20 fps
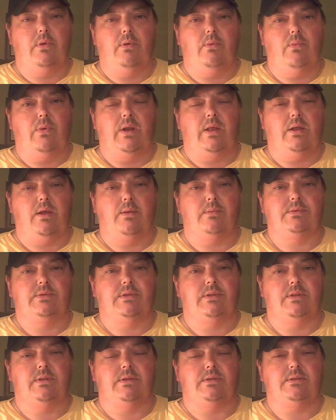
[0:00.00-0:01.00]
when it comes to
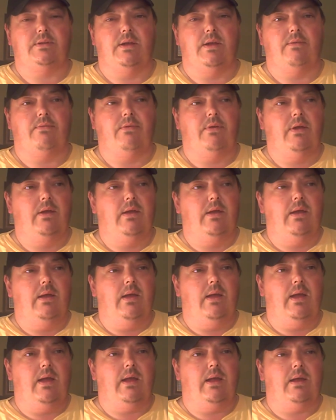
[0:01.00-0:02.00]
this stuff.
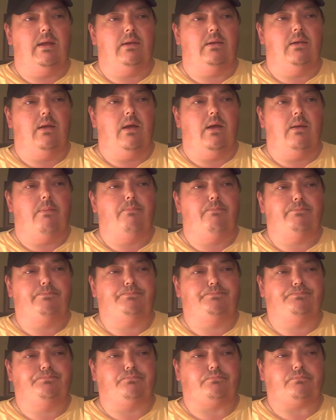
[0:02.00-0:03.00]
And
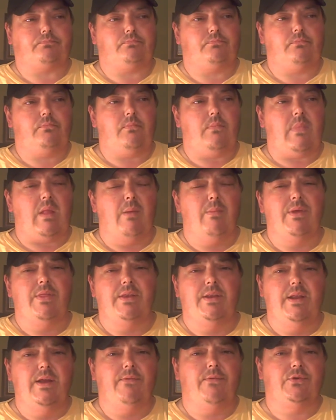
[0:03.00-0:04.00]
but the
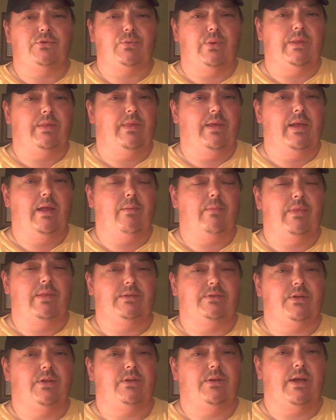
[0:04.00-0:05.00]
difference between them and
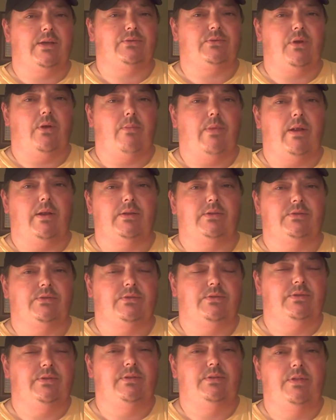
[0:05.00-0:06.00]
these other guys we're talking about is
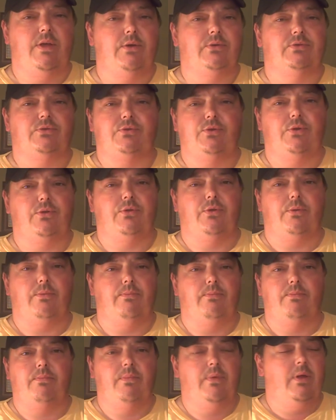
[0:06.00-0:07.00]
those are two of the
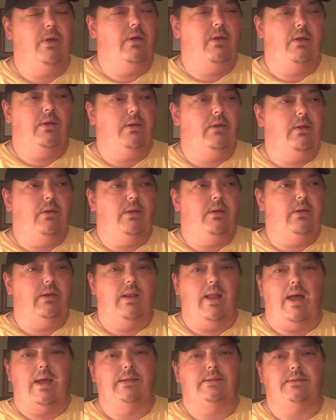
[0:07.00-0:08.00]

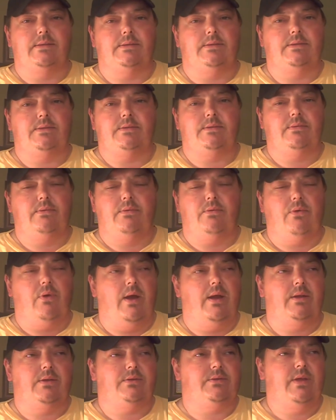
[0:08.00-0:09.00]
nicest,
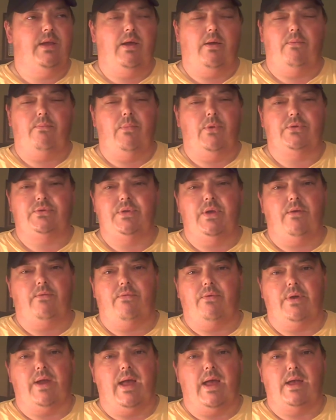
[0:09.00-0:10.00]
greatest, most
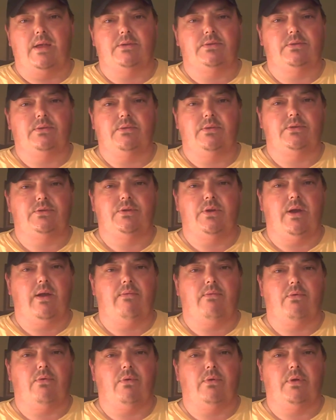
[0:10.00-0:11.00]
helpful guys that you're
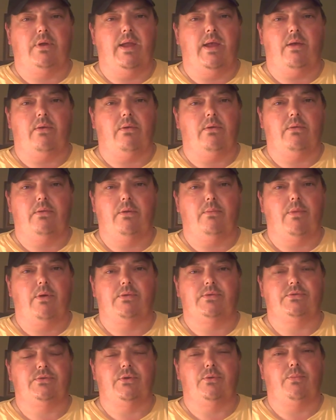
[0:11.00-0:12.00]
ever going to encounter. They're
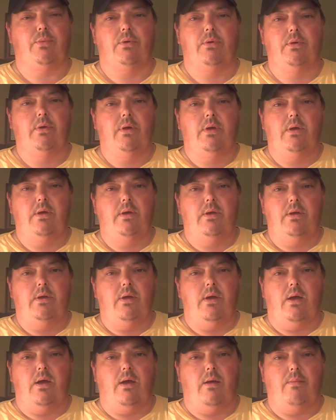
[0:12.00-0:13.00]
both super.
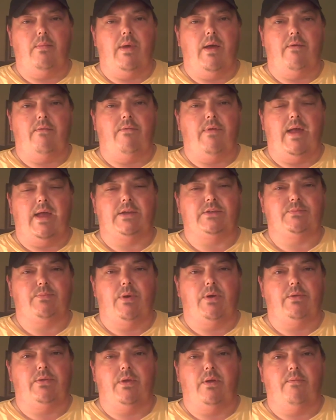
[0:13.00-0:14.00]
I've asked
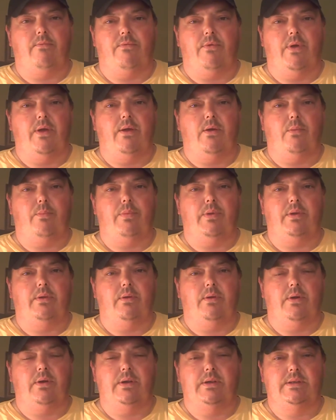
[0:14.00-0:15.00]
both of them for help
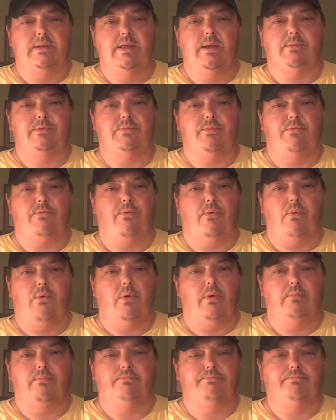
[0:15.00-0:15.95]
and tips before,